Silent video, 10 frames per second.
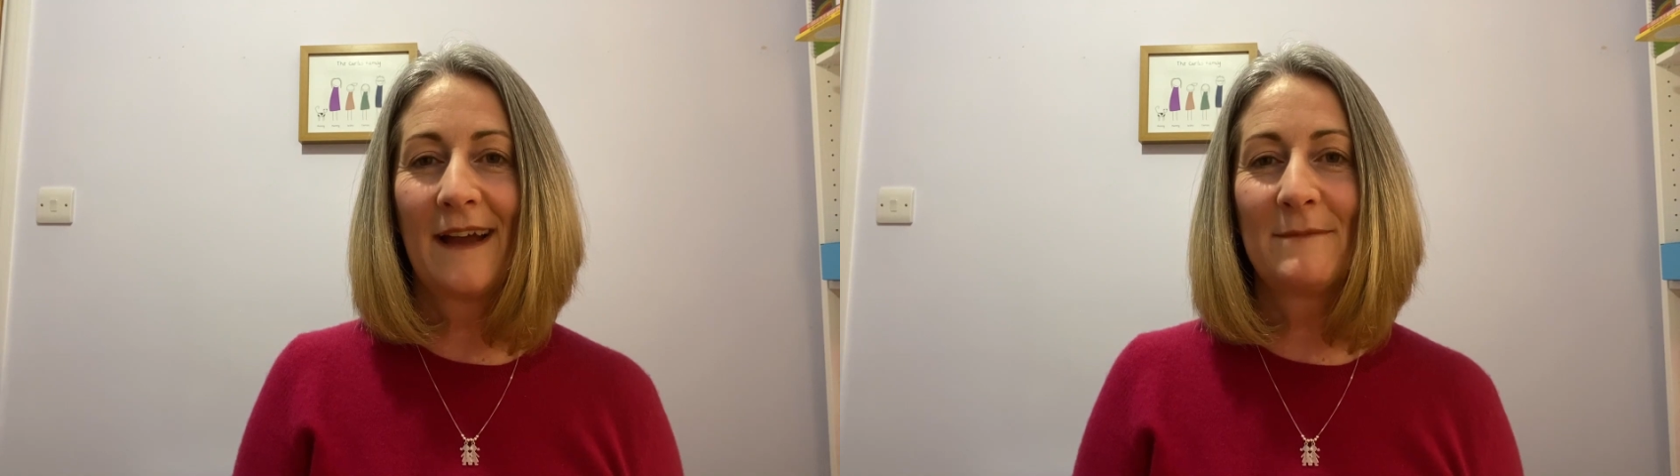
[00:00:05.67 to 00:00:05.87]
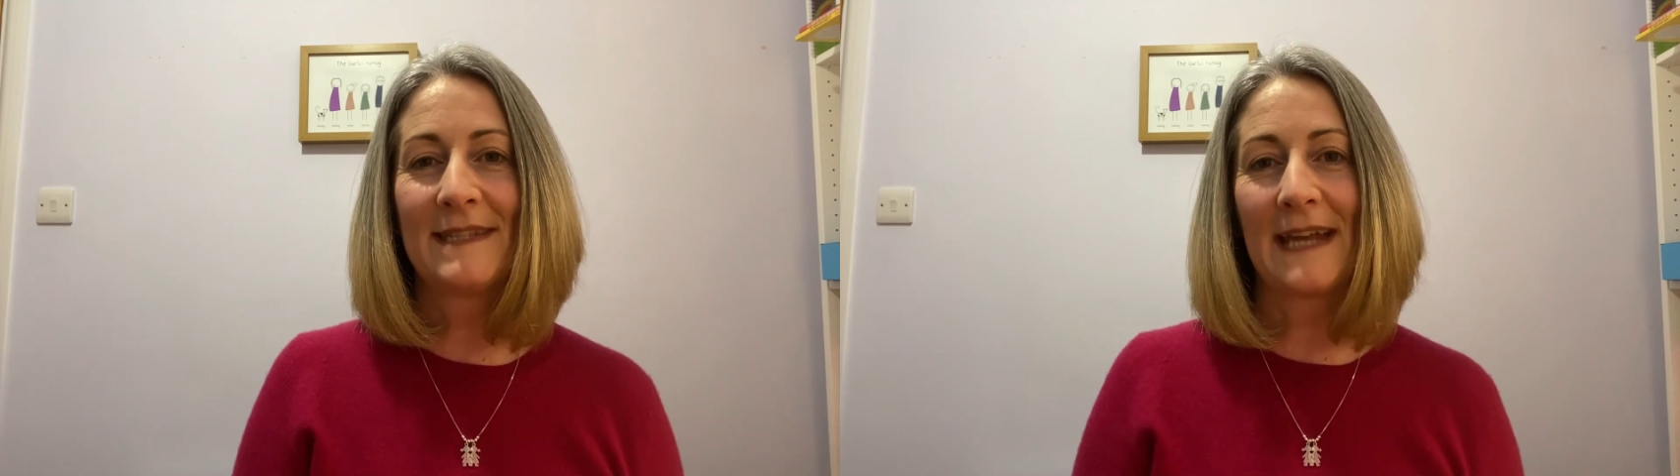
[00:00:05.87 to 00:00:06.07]

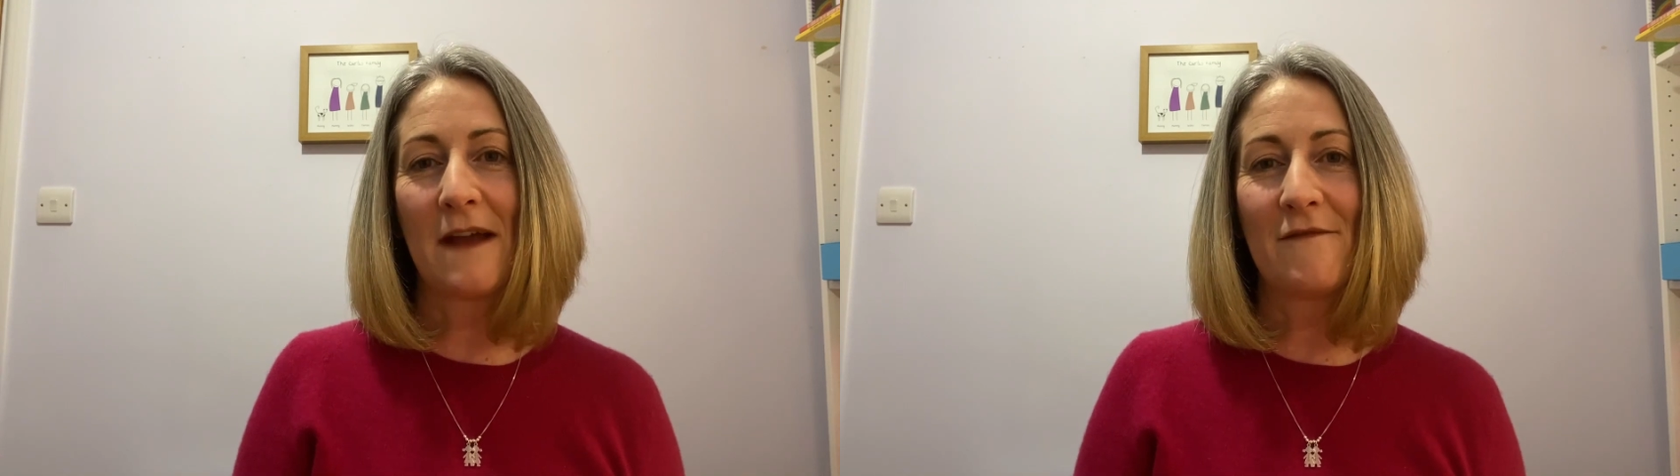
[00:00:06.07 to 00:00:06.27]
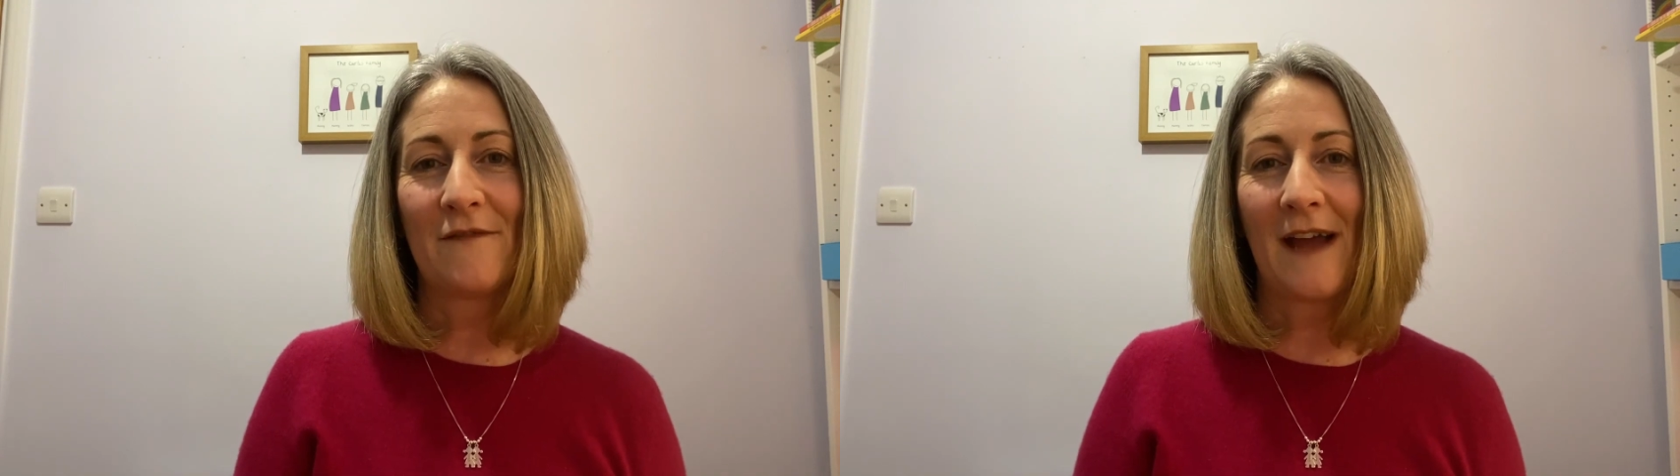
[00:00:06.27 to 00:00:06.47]
I'm
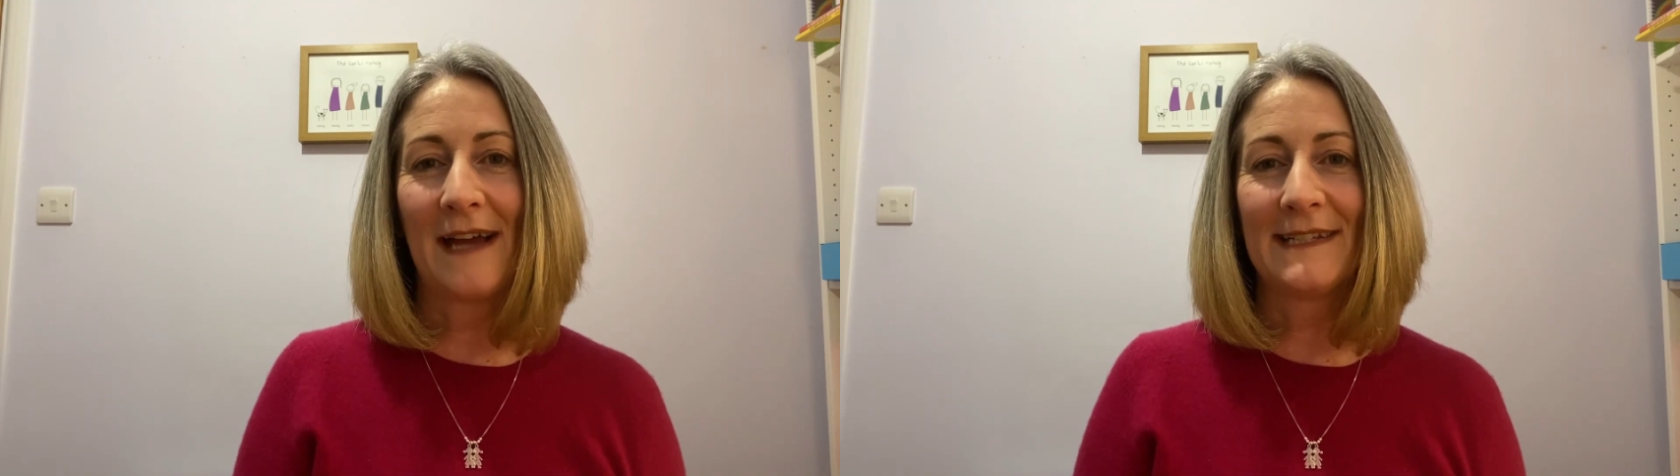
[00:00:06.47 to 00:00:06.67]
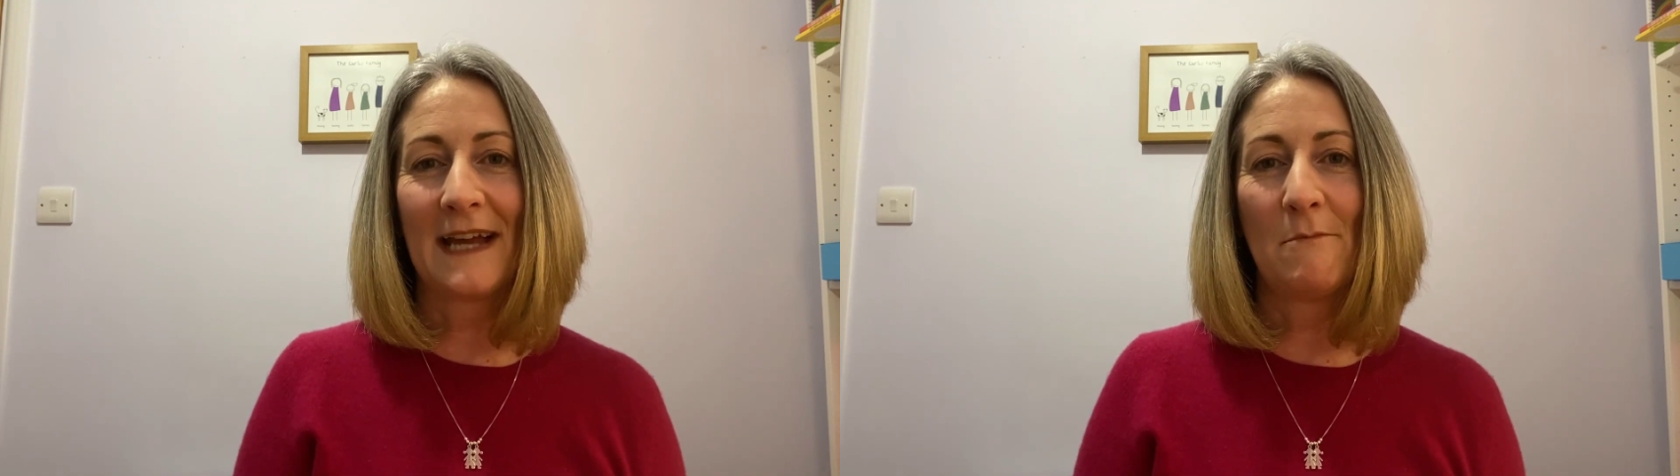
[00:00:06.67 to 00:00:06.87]
Steph
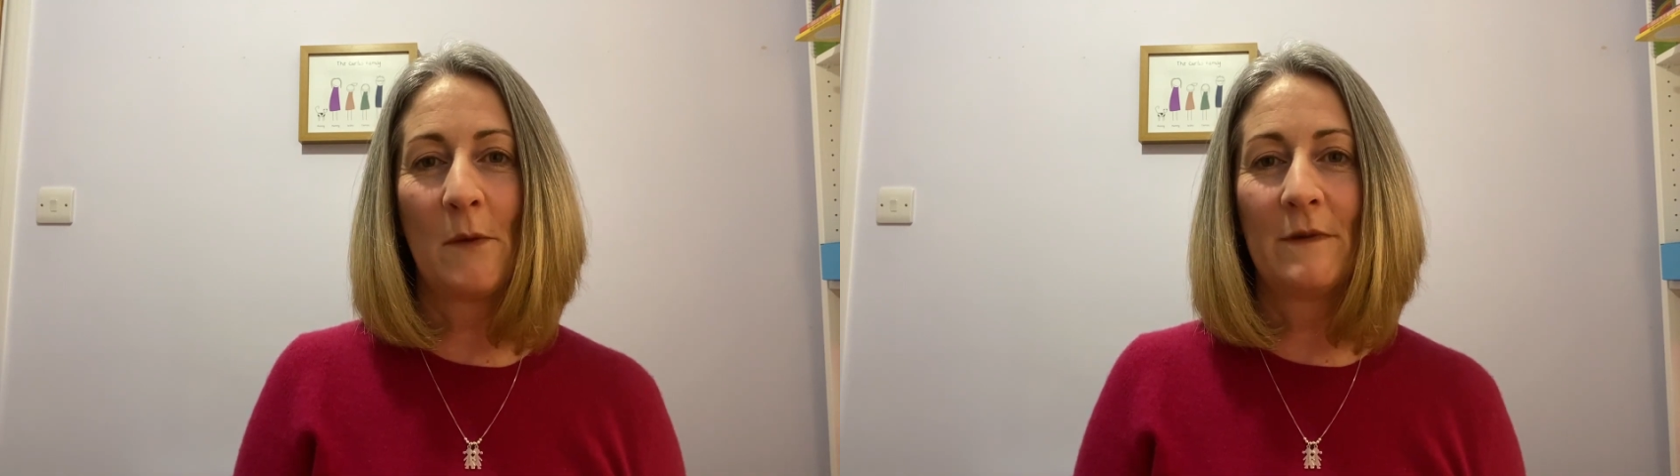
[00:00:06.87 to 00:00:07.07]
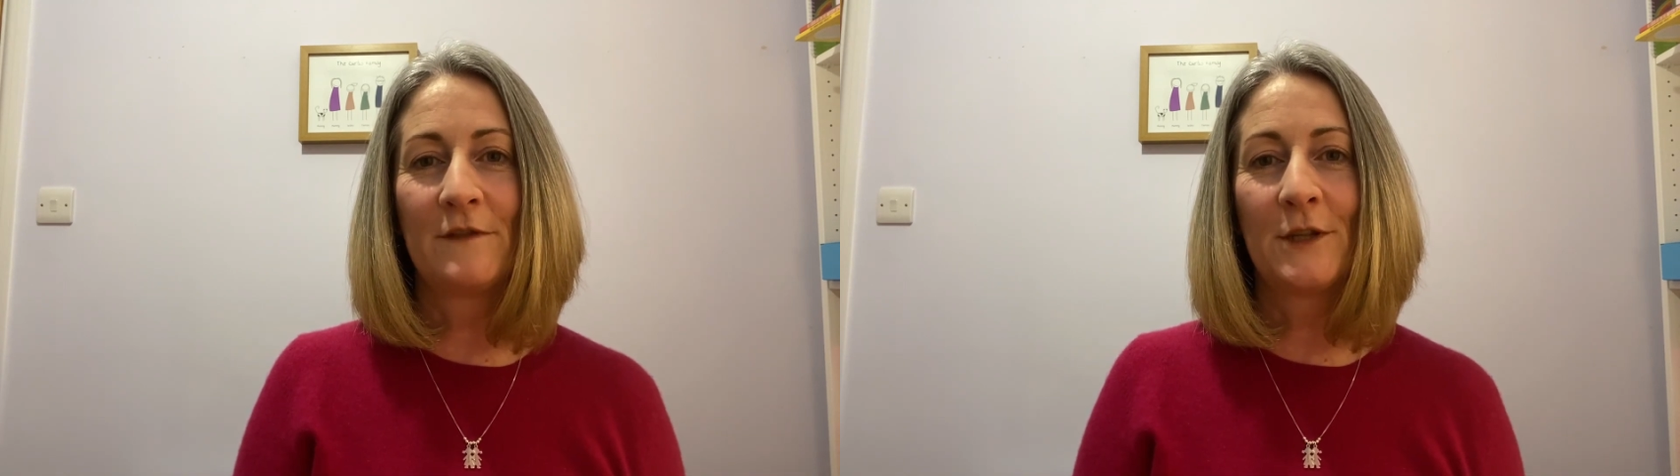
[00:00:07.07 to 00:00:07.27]
and I'm
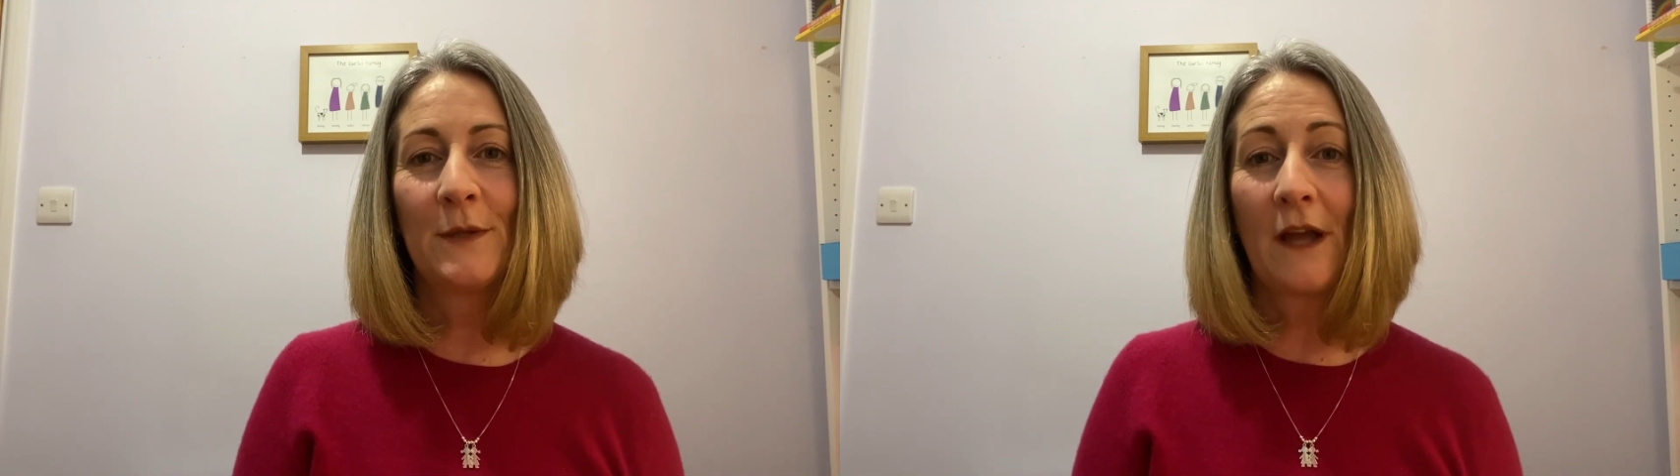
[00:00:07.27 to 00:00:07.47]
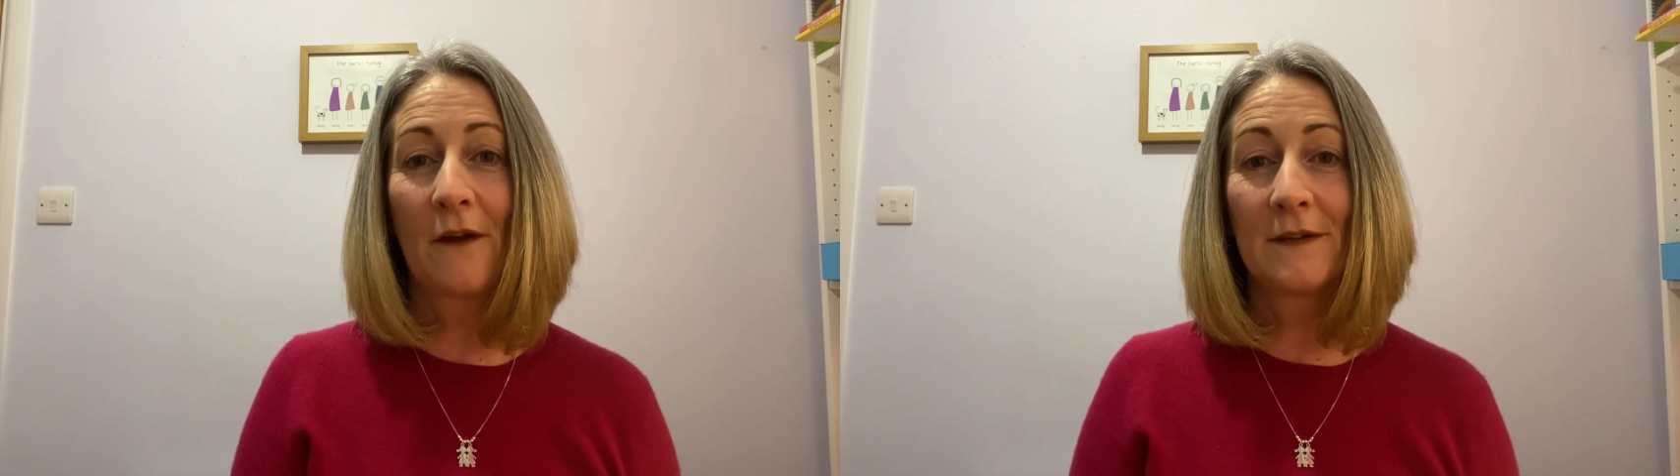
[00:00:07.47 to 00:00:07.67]
mum of two
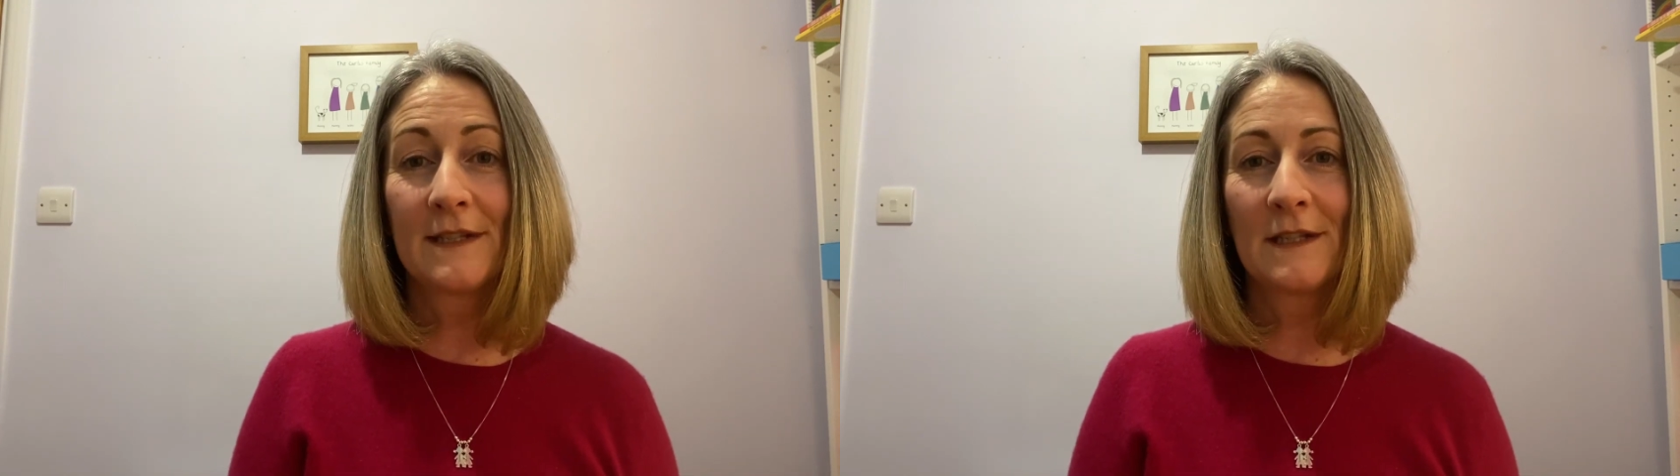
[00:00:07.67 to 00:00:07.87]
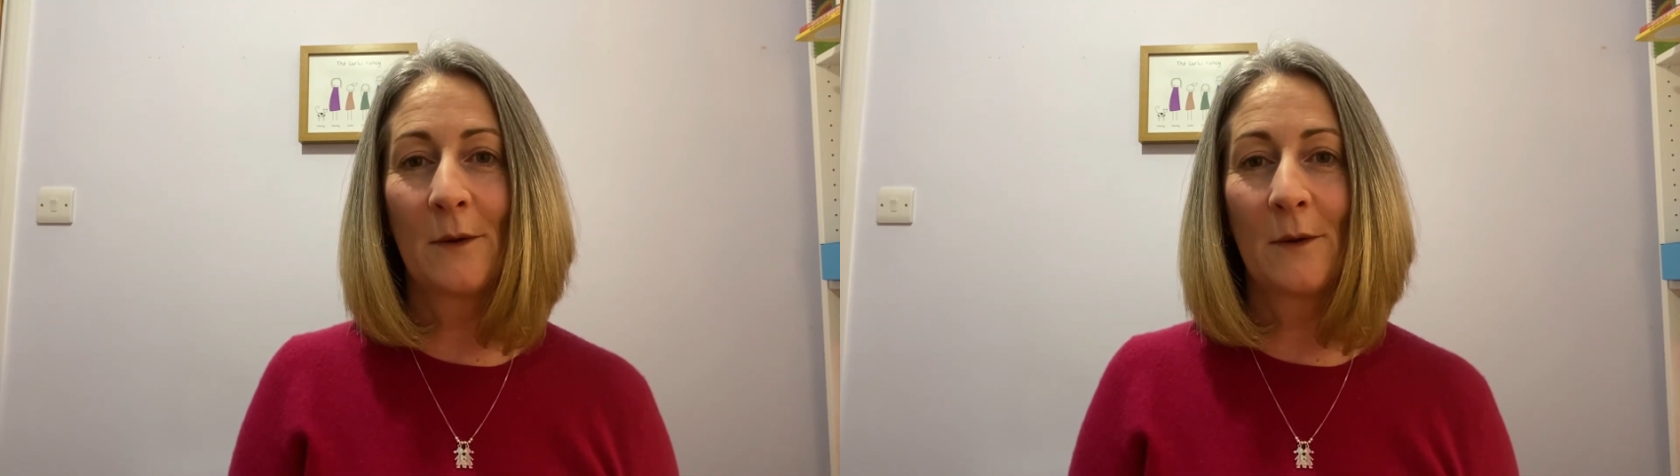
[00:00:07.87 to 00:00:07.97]
girls